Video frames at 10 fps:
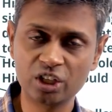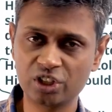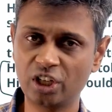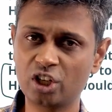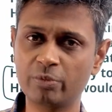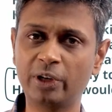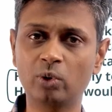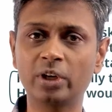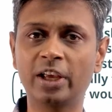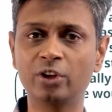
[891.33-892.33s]
She needs to be
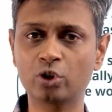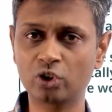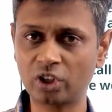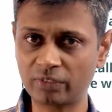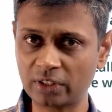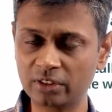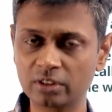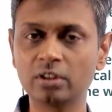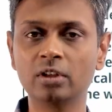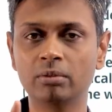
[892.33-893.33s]
told, hey, you shouldn't have done
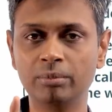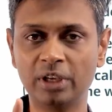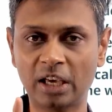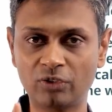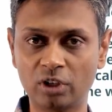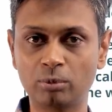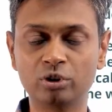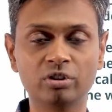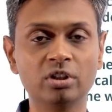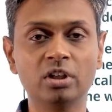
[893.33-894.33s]
this. Be careful
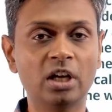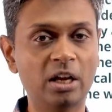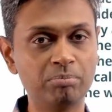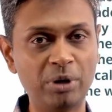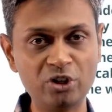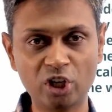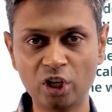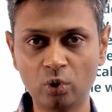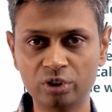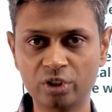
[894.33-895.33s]
about this. I'm benching
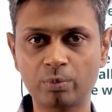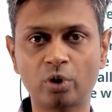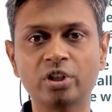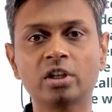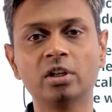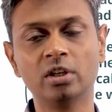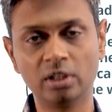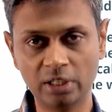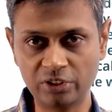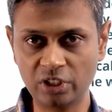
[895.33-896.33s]
you on this project.
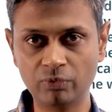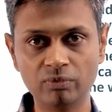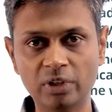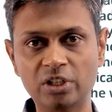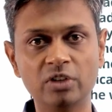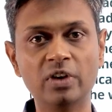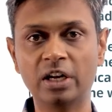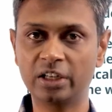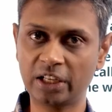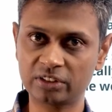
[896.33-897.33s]
Let's see, let's see
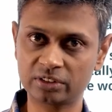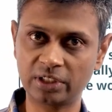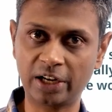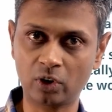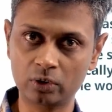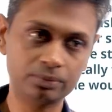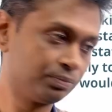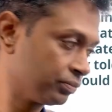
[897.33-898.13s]
where it takes us later on.